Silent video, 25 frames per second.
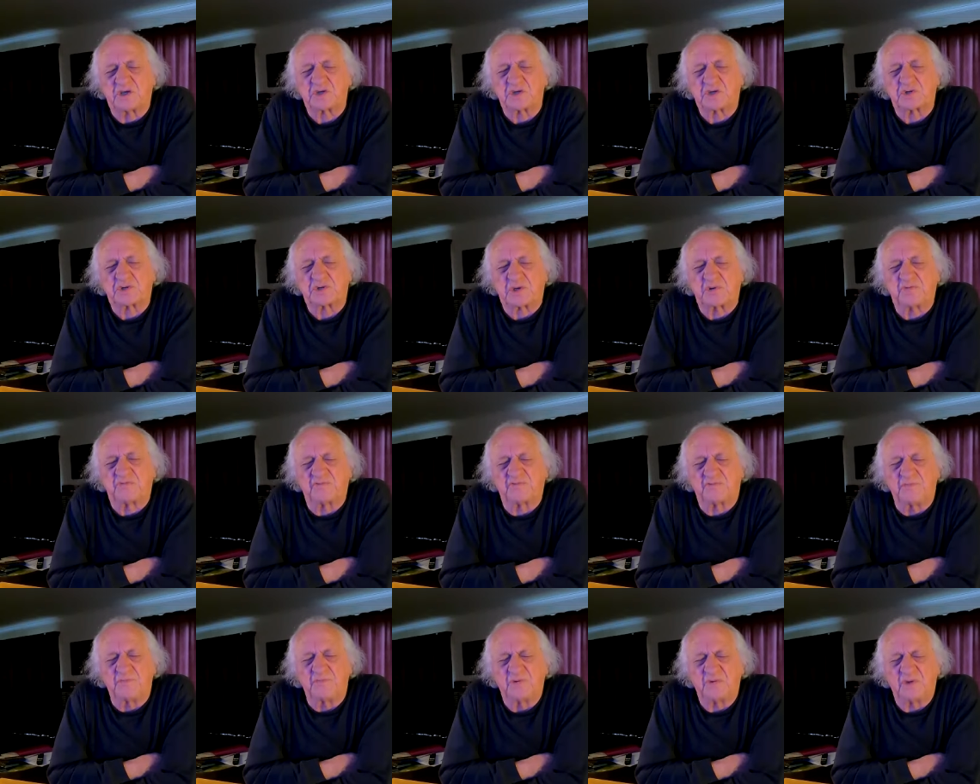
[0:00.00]
It's a
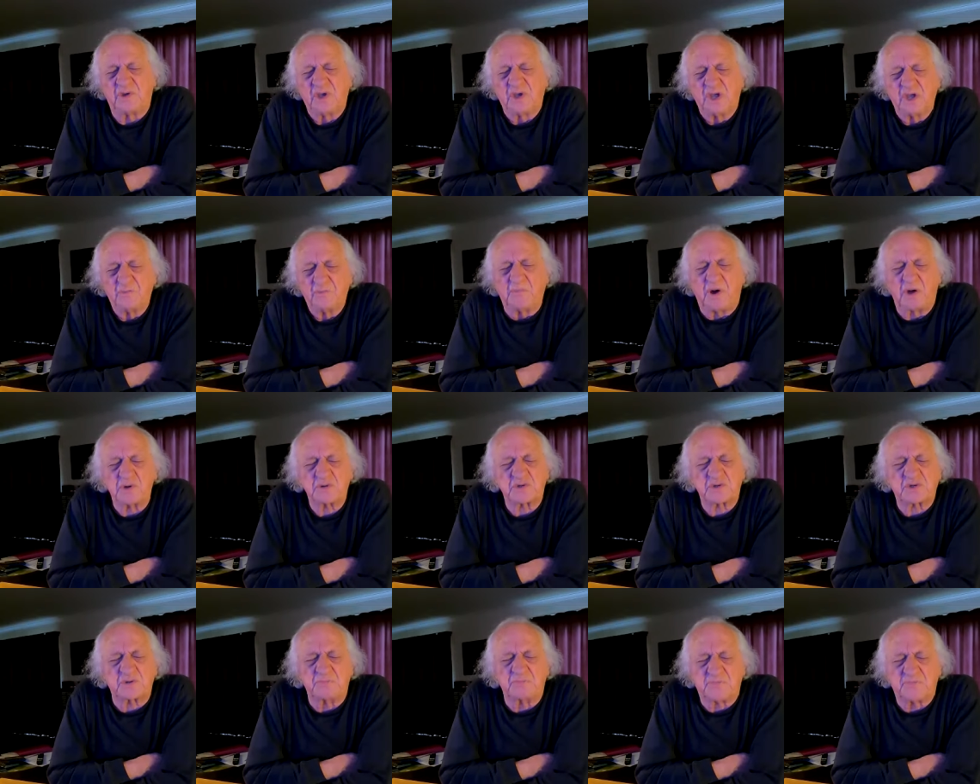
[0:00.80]

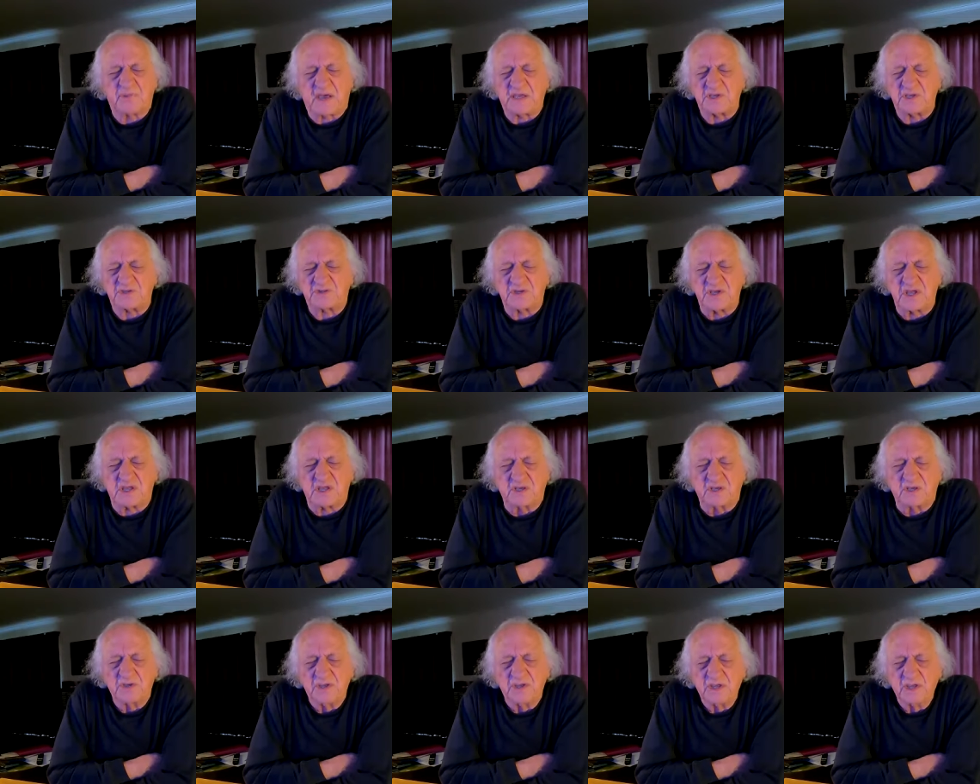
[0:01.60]
most amazing
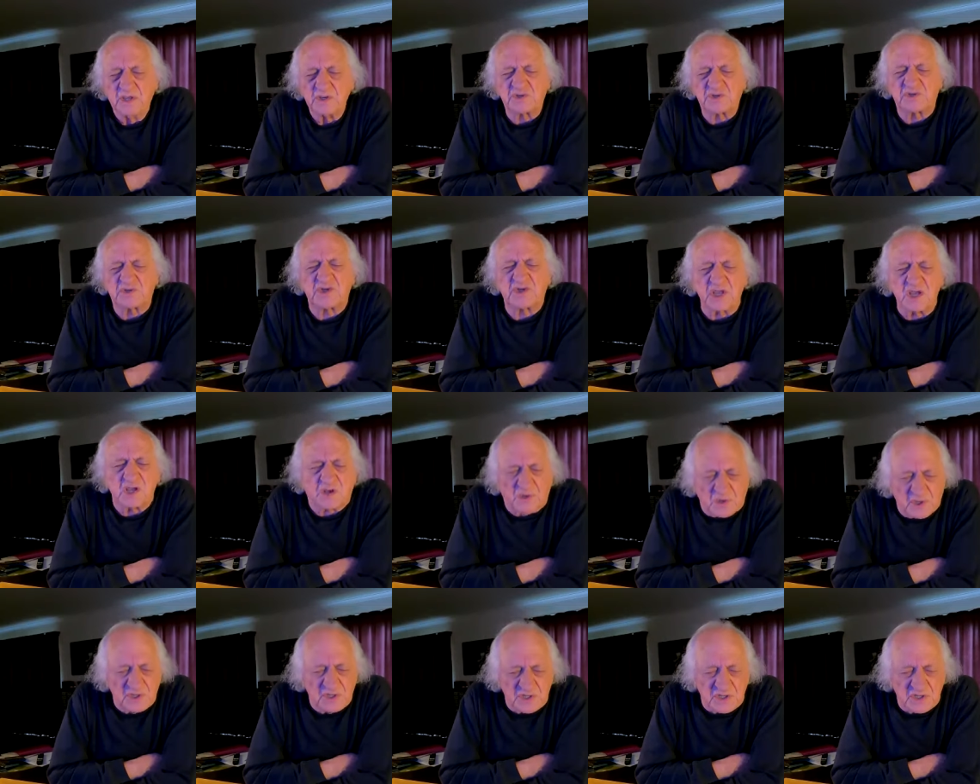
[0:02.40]

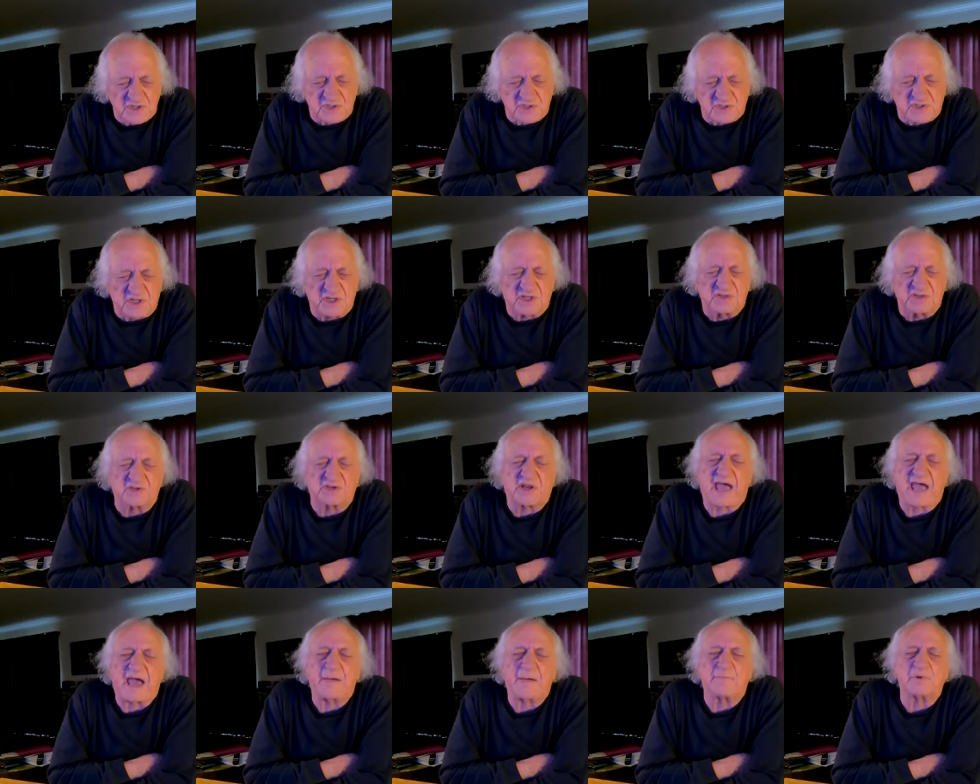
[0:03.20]
synchronicity that
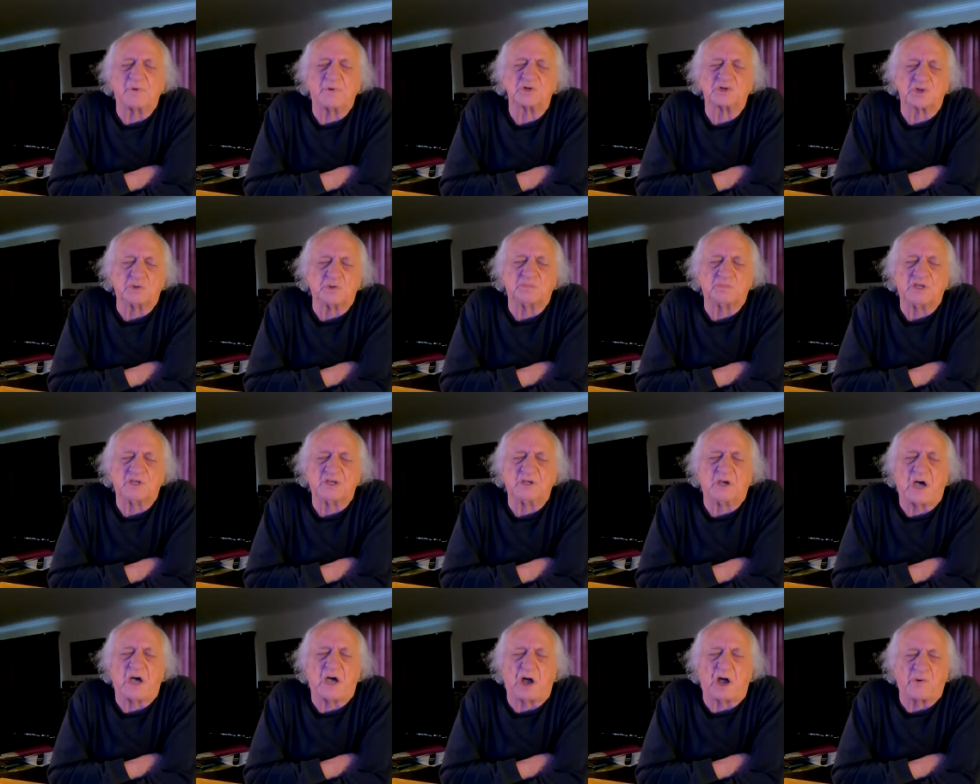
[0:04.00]
happened to me
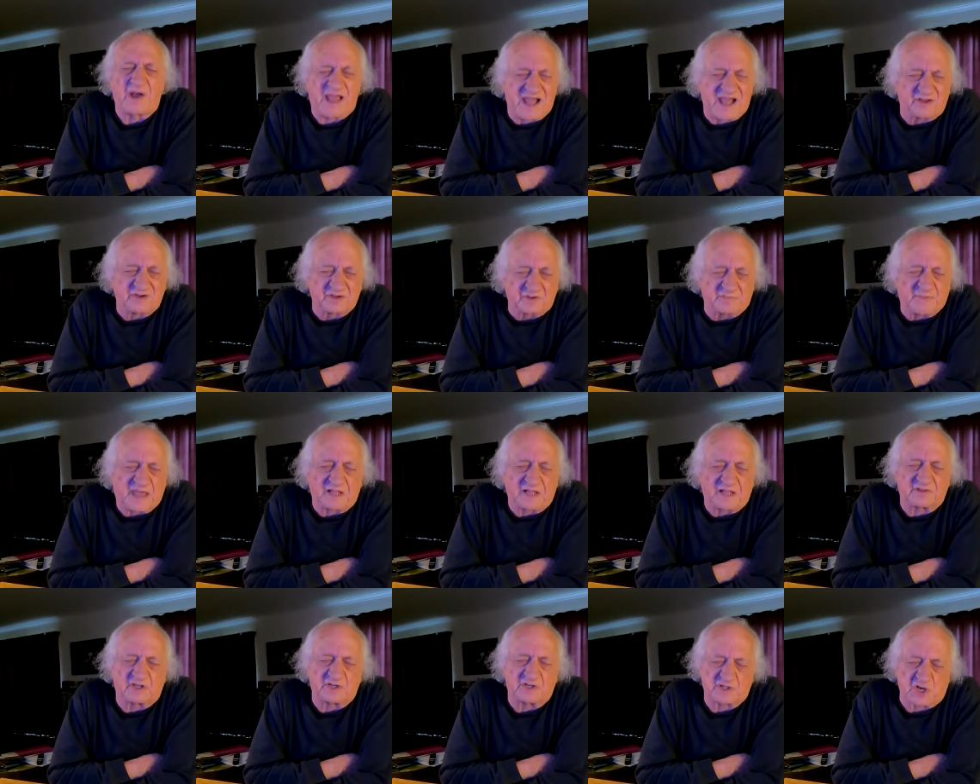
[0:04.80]
around about
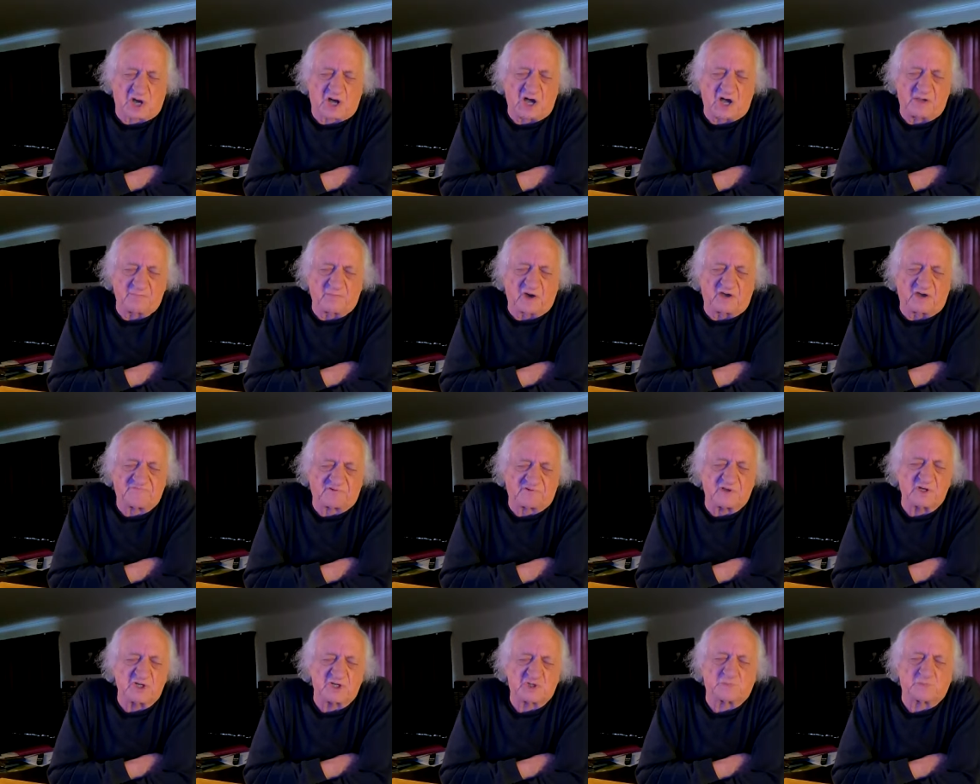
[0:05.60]
the time I
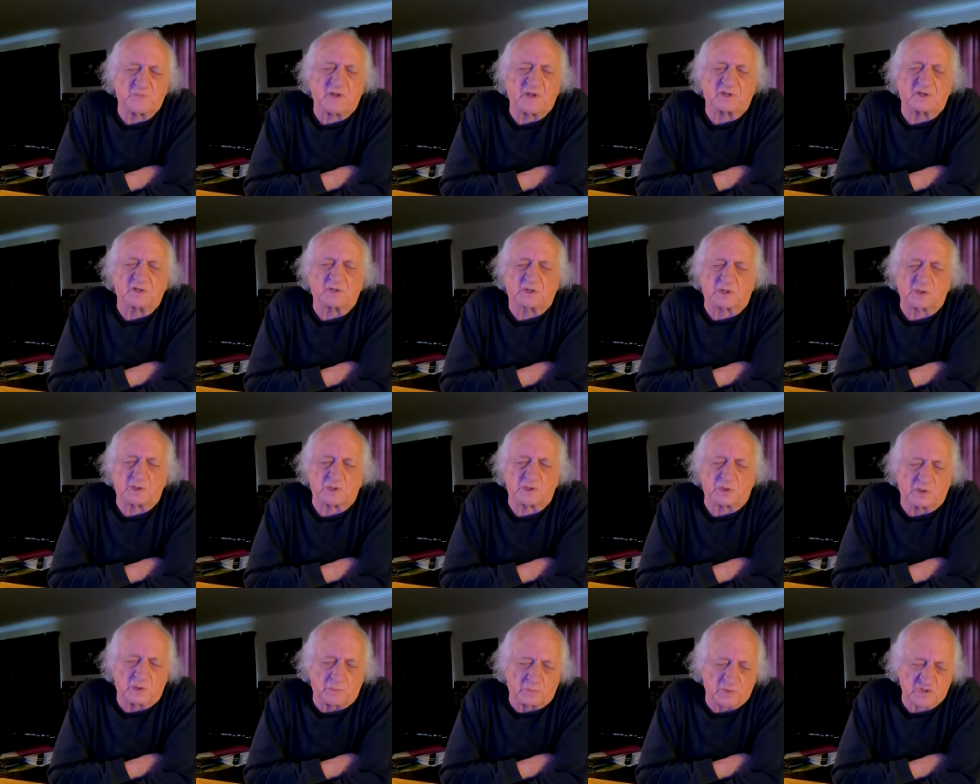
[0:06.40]
finished
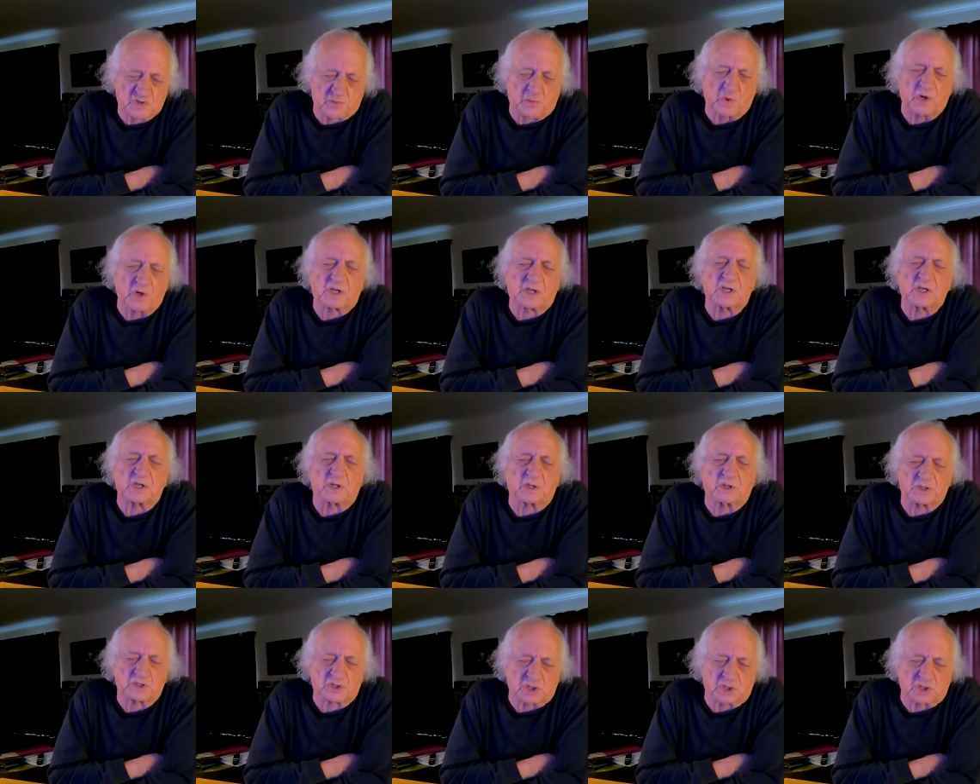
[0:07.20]
Mallacoota and was working on
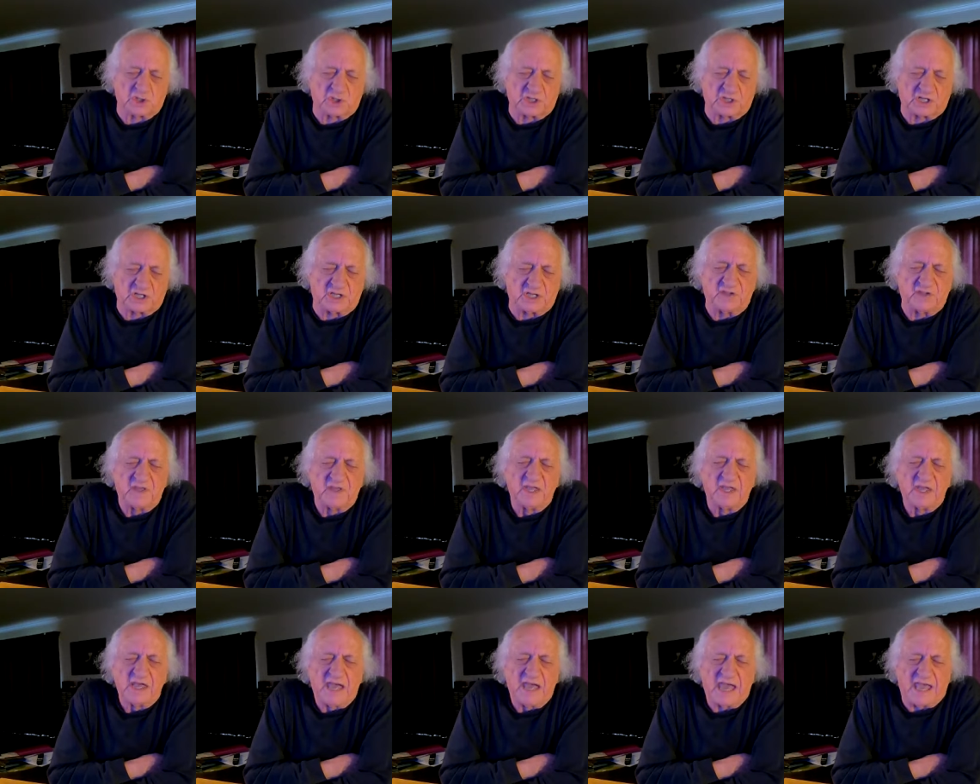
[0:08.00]
Journey,
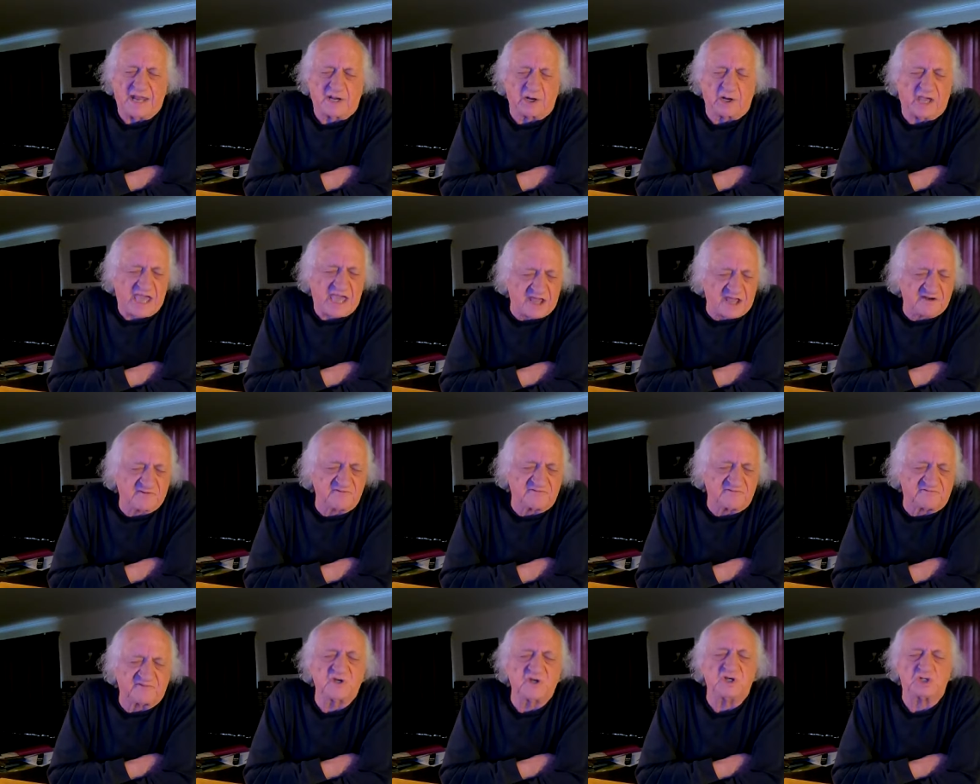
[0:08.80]
and I hadn't
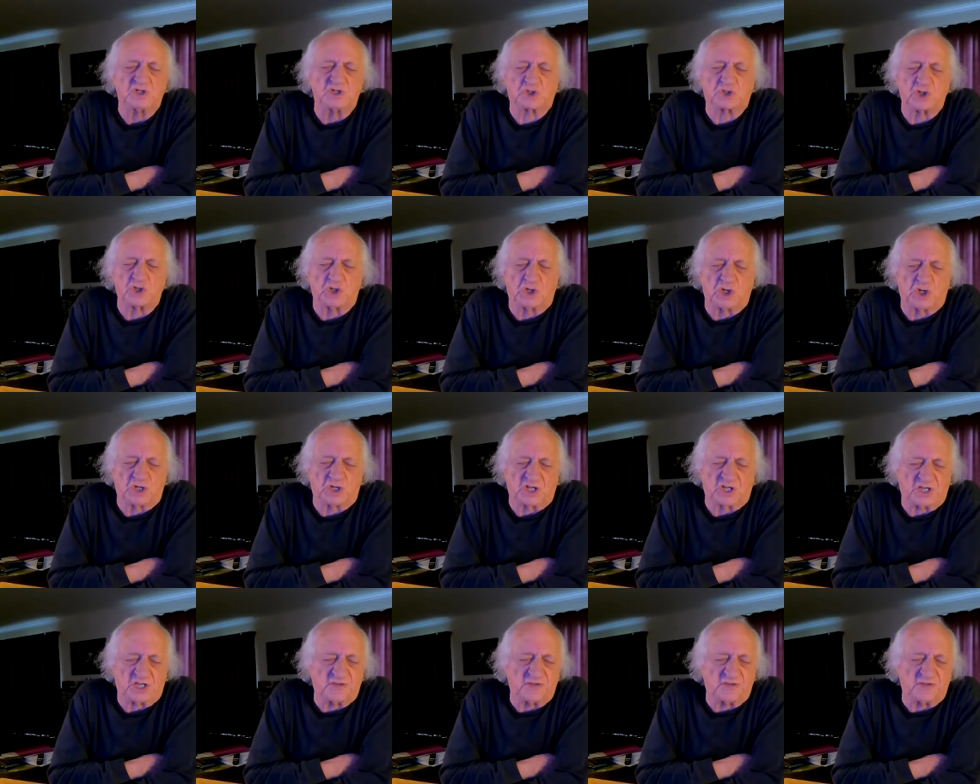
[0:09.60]
finished Journey.